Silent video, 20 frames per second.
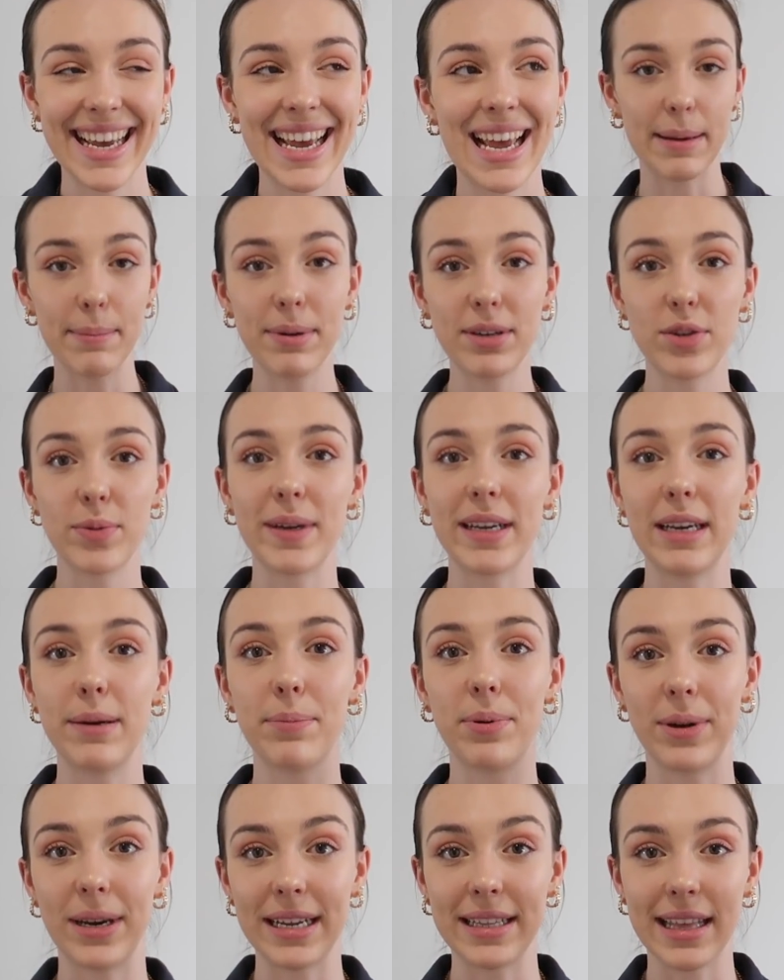In between
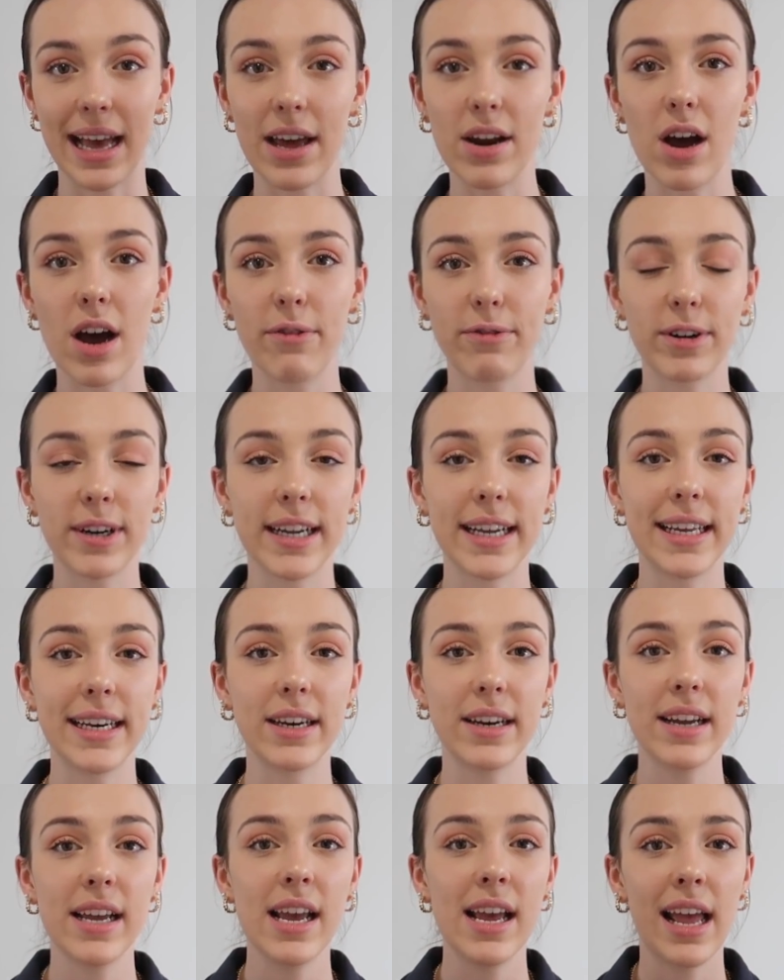putting that offer
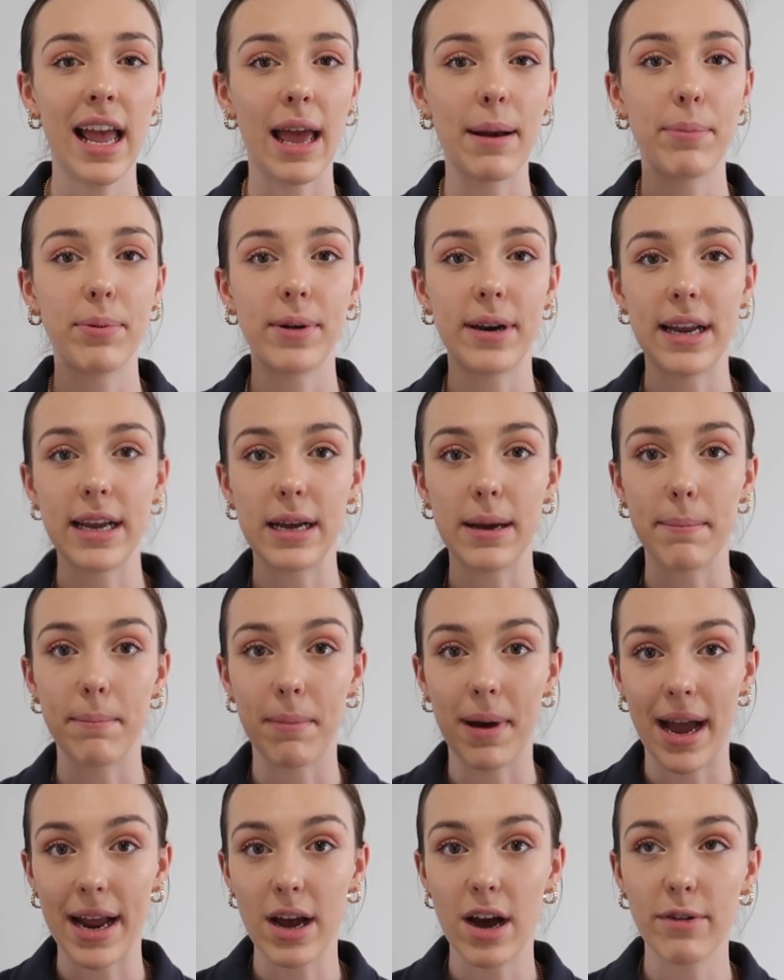in and putting
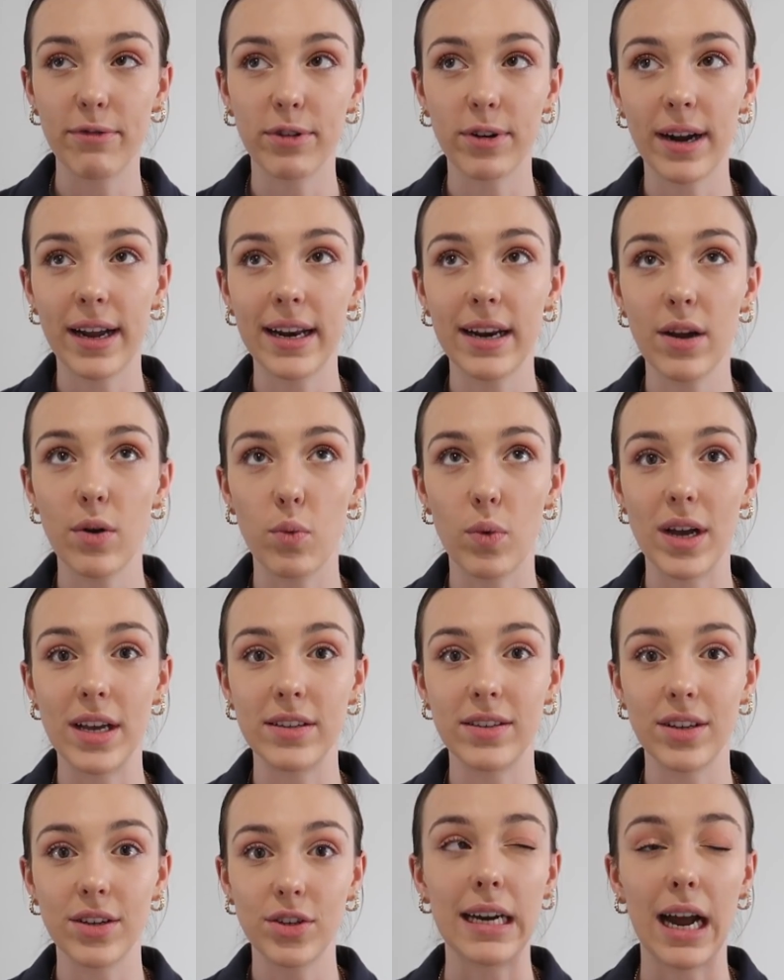my offer in
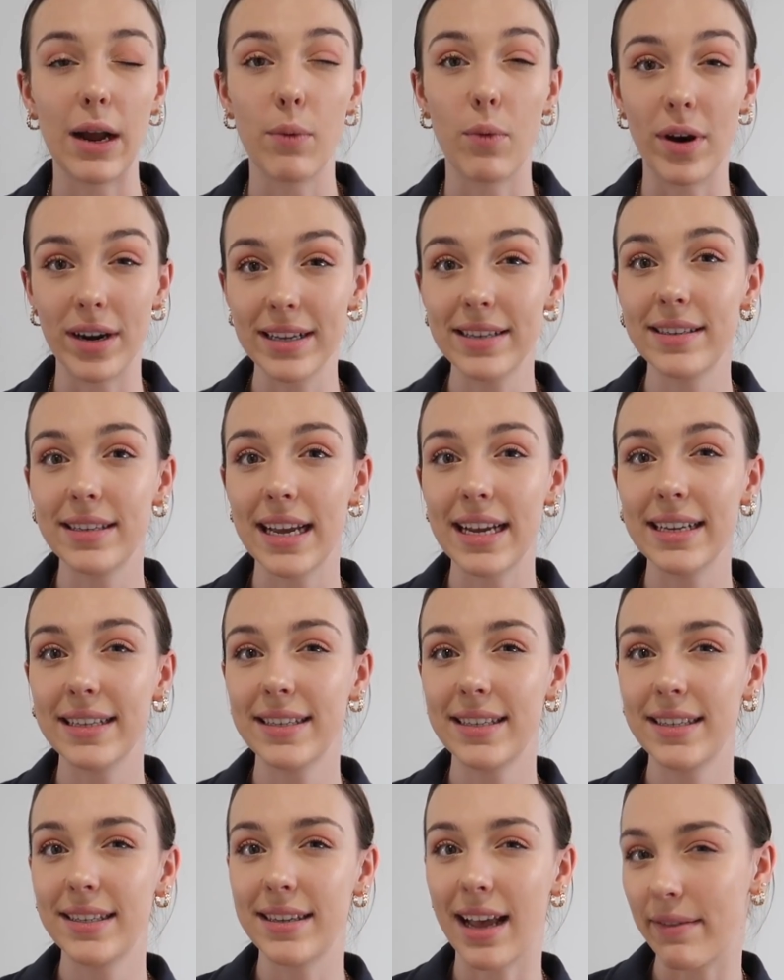was, I want to say,
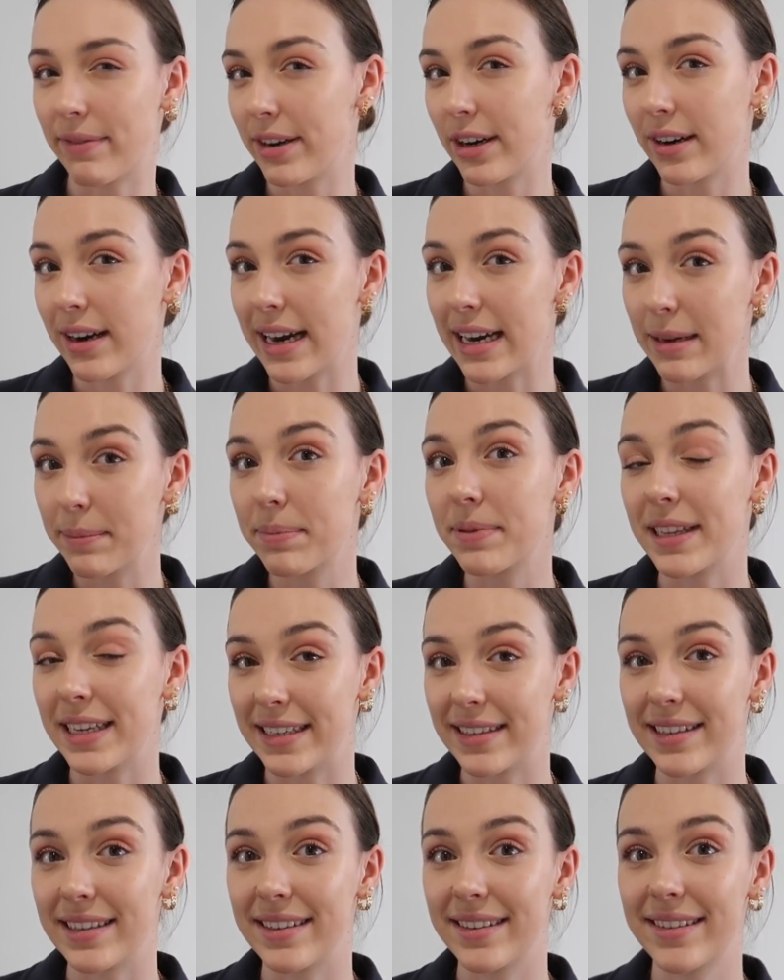7 or 8
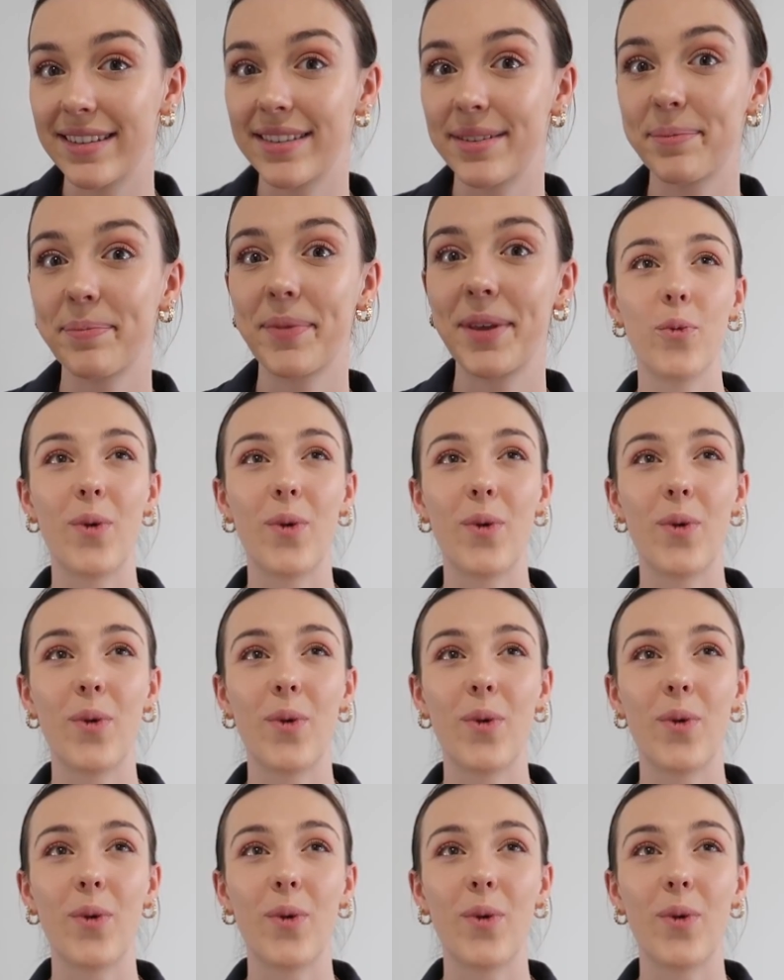places.